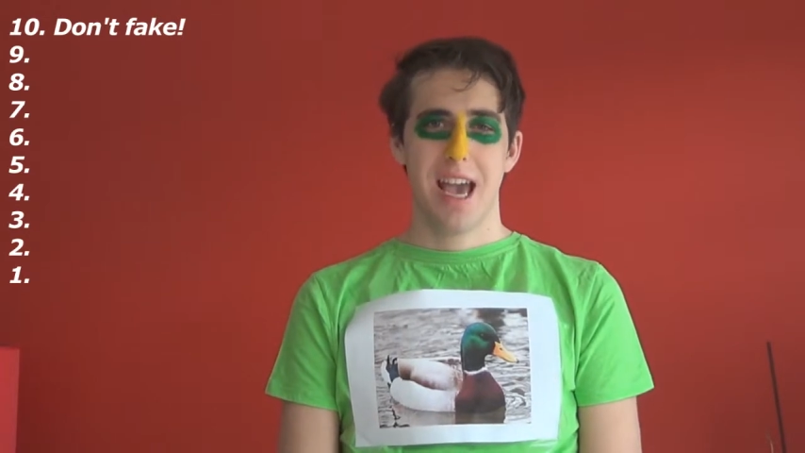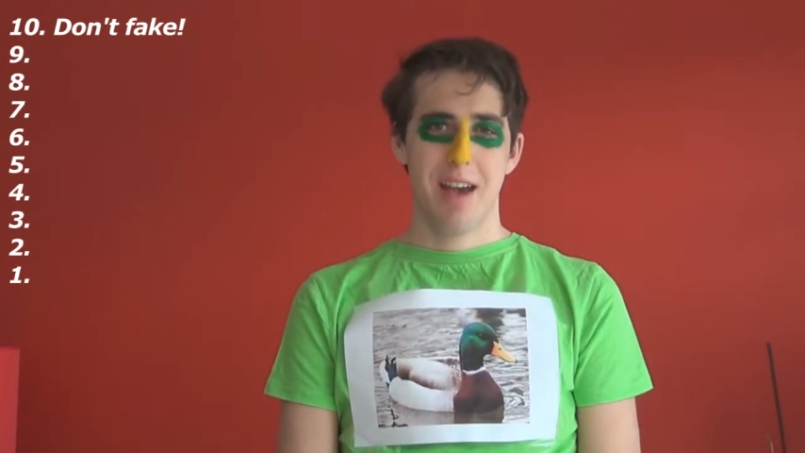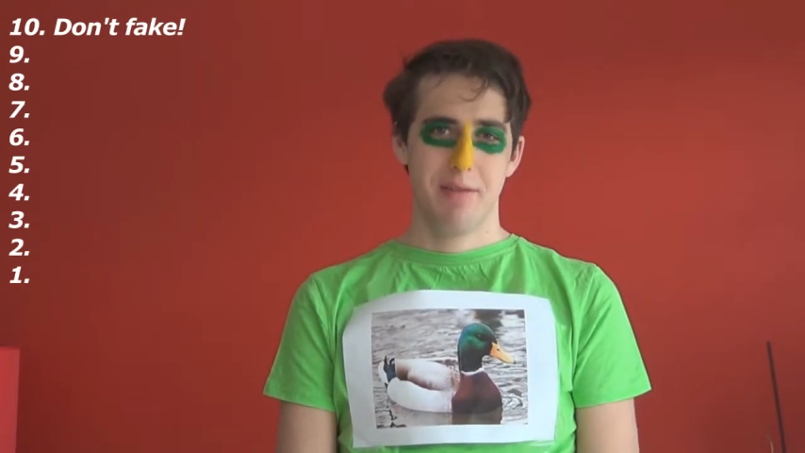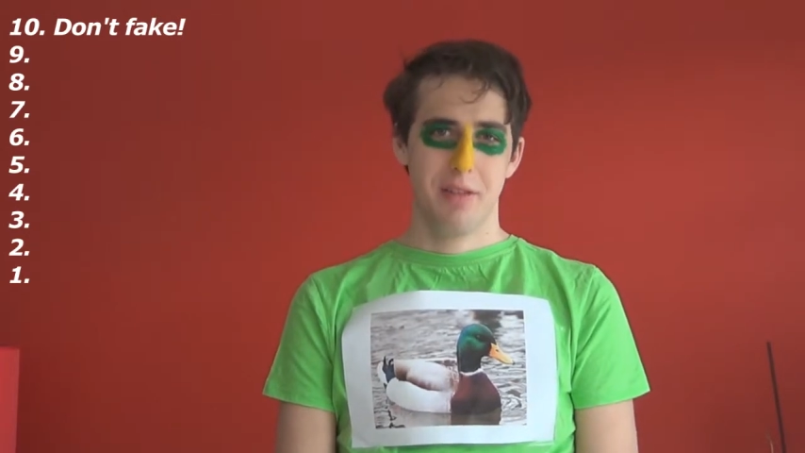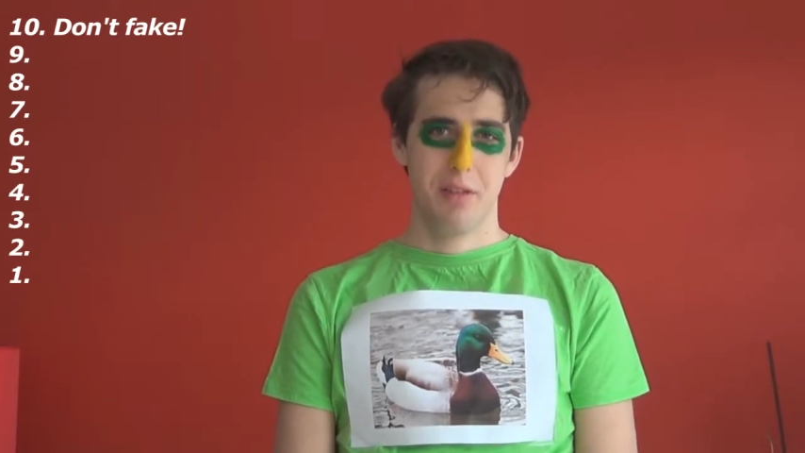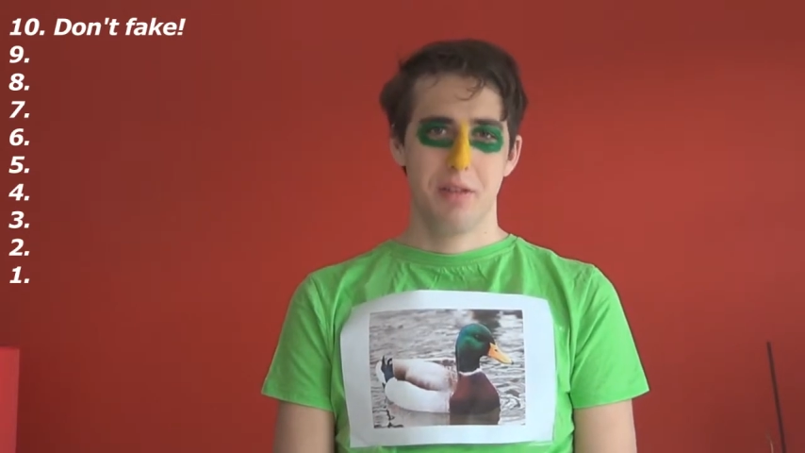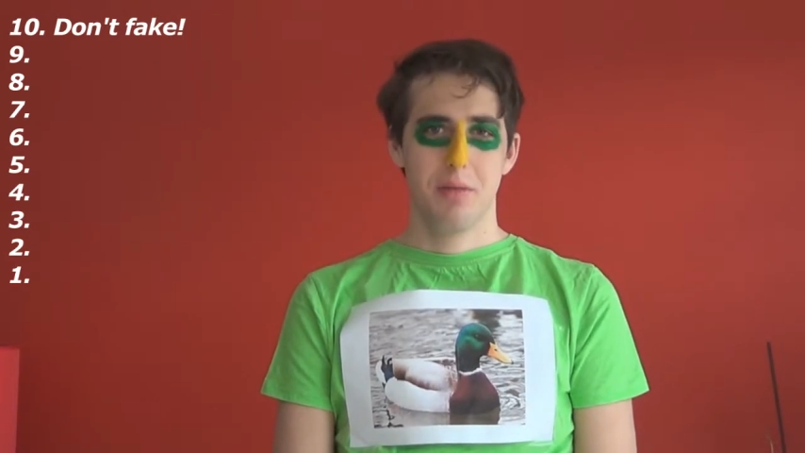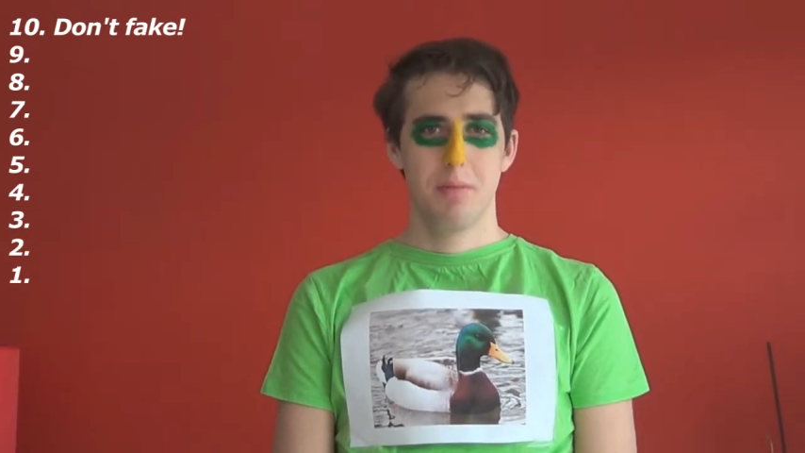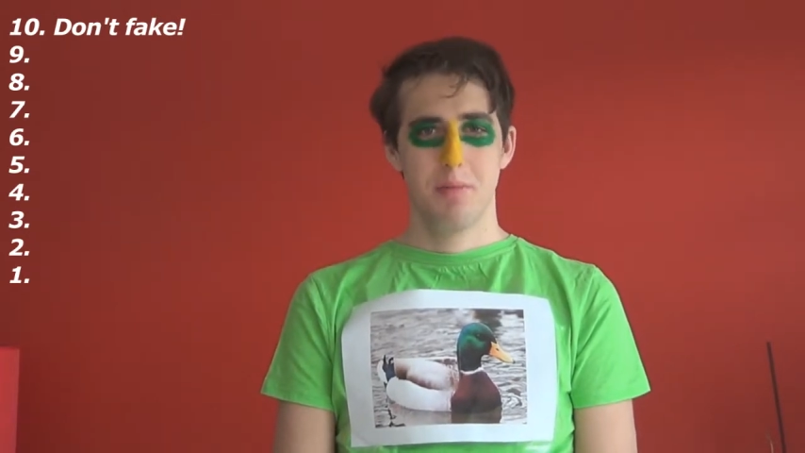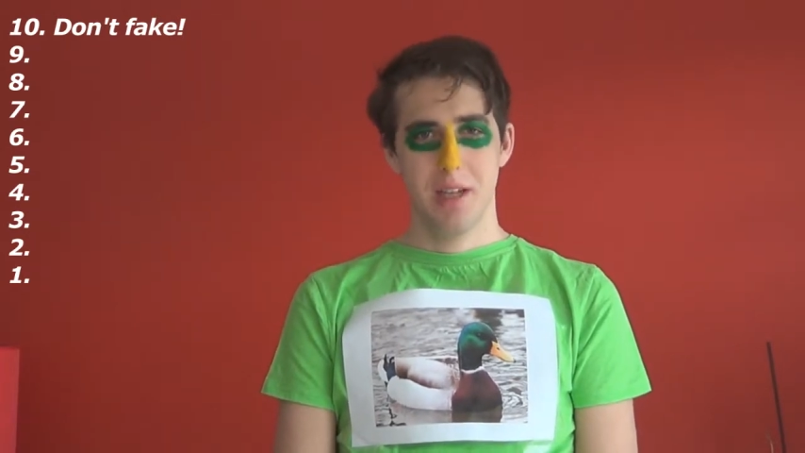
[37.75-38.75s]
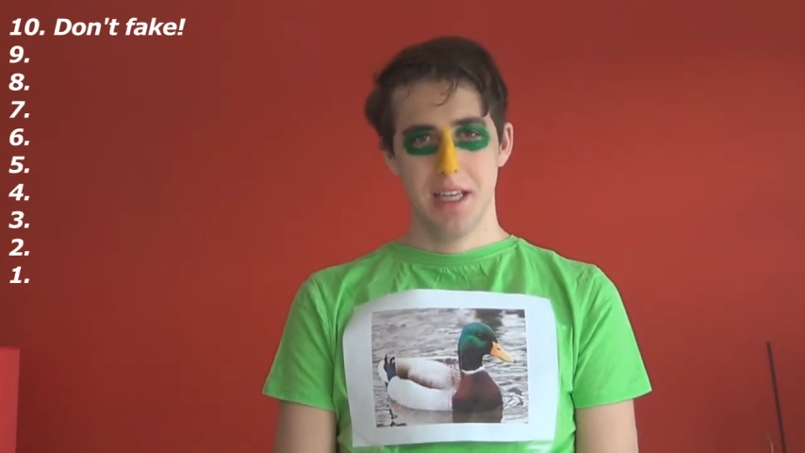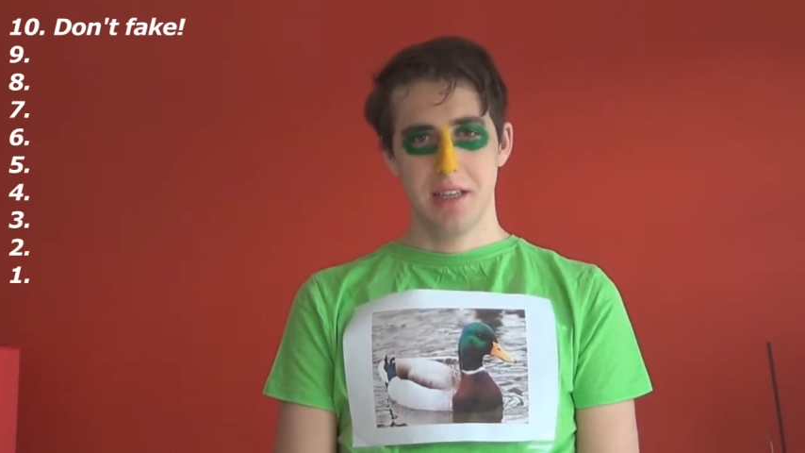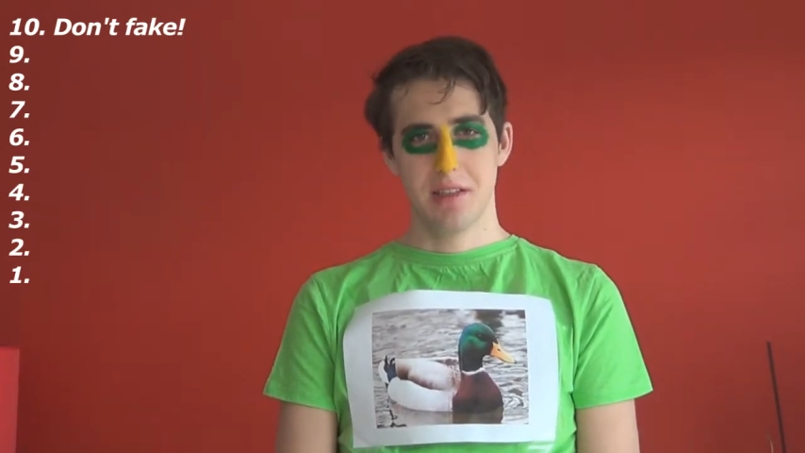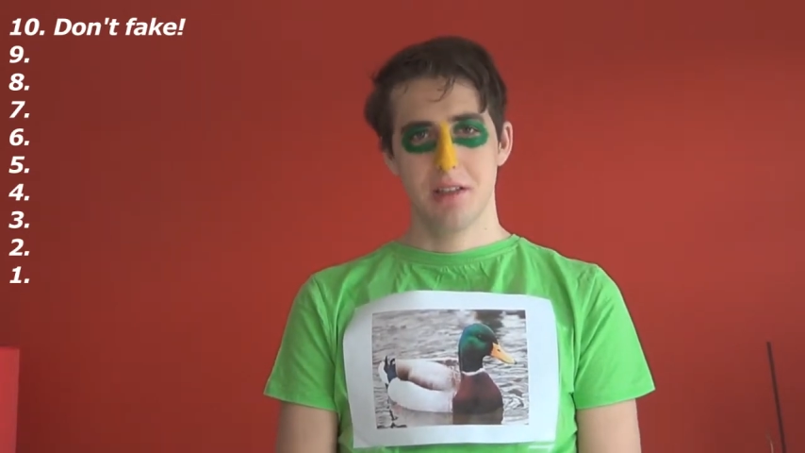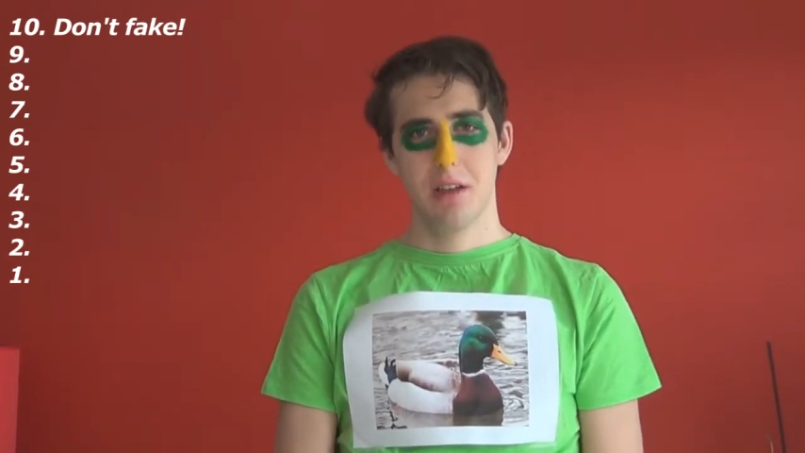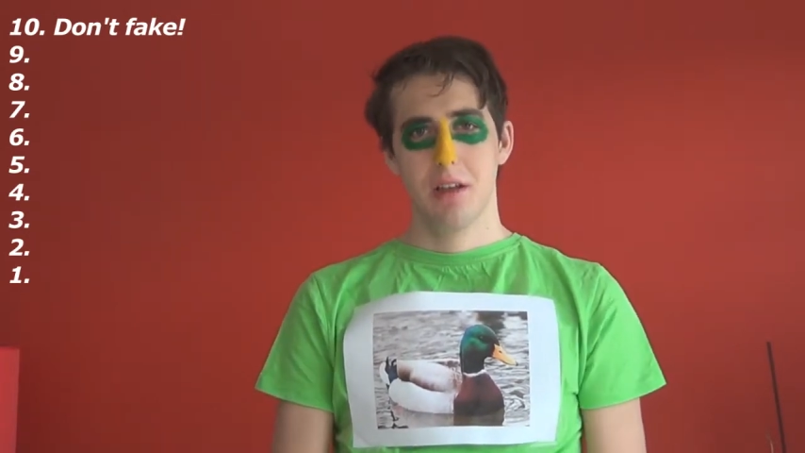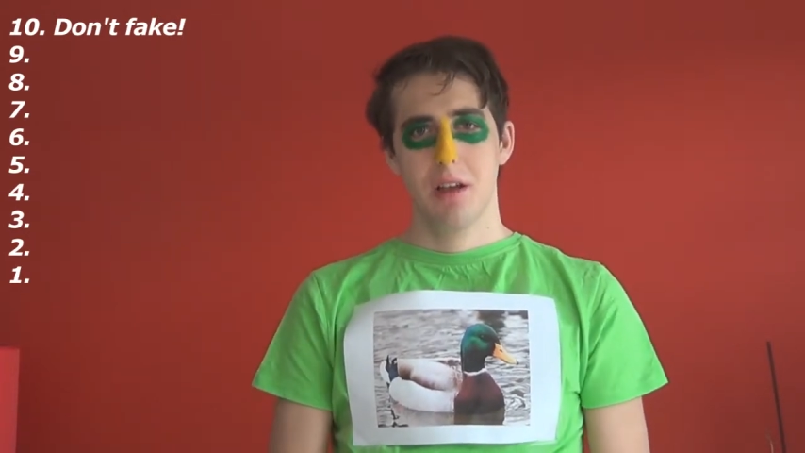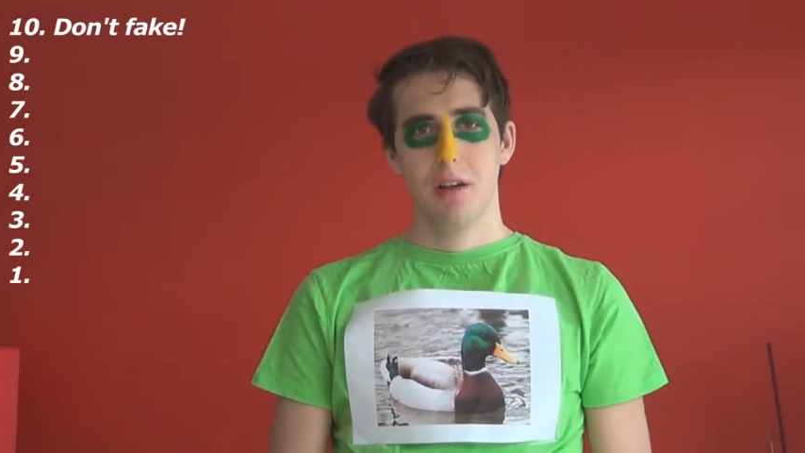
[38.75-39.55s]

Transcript: ever, please.